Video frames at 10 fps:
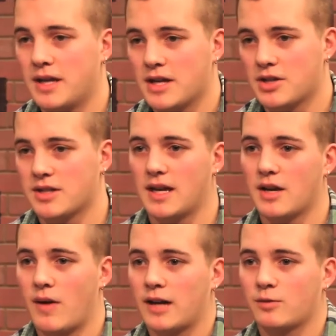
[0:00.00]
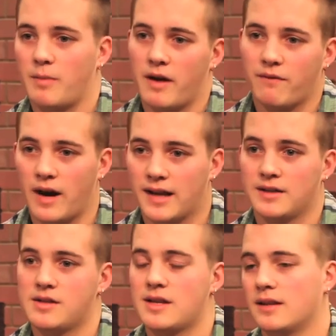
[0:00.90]
media just to interact with my
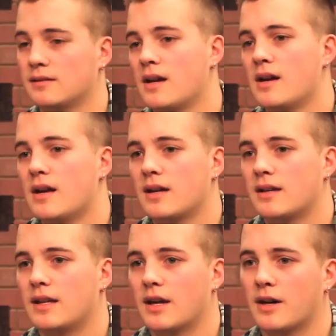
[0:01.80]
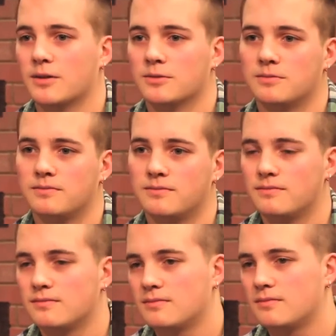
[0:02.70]
friends and, you know,
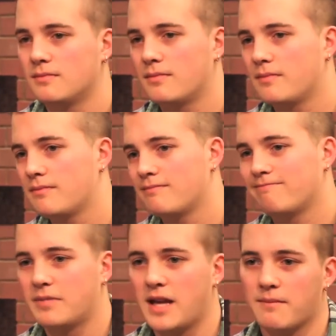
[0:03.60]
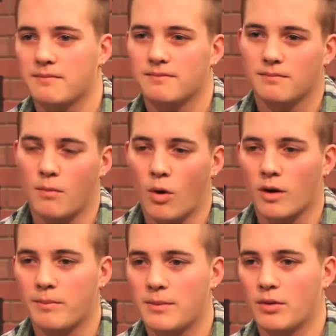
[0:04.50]
get
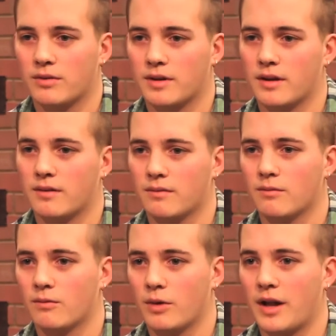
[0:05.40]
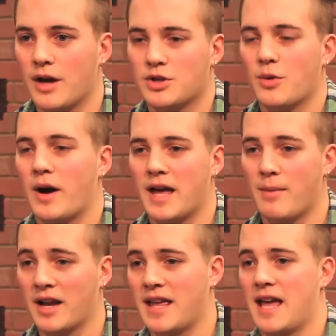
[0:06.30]
more people to realize who I am
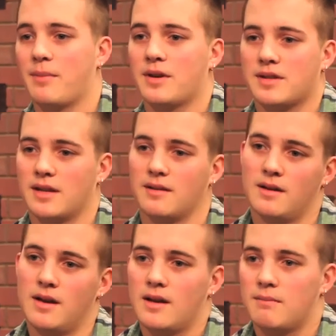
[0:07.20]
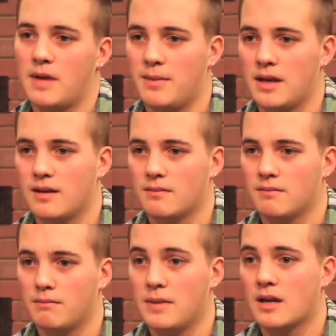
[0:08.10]
on campus and maybe
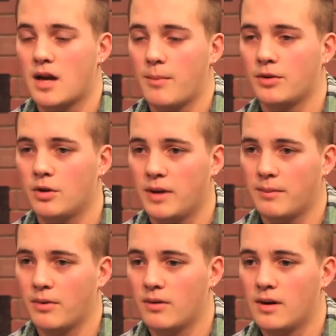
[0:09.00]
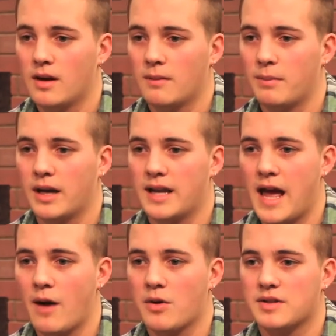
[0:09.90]
meet a couple new people. But
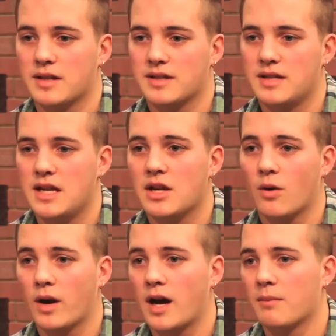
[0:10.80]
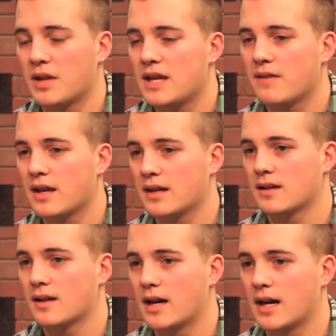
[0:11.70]
now as a senior, when I'm leaving,
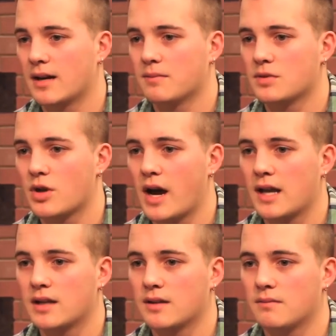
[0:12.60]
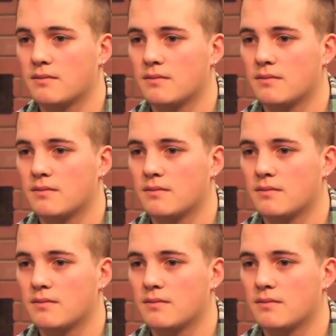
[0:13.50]
I'm trying to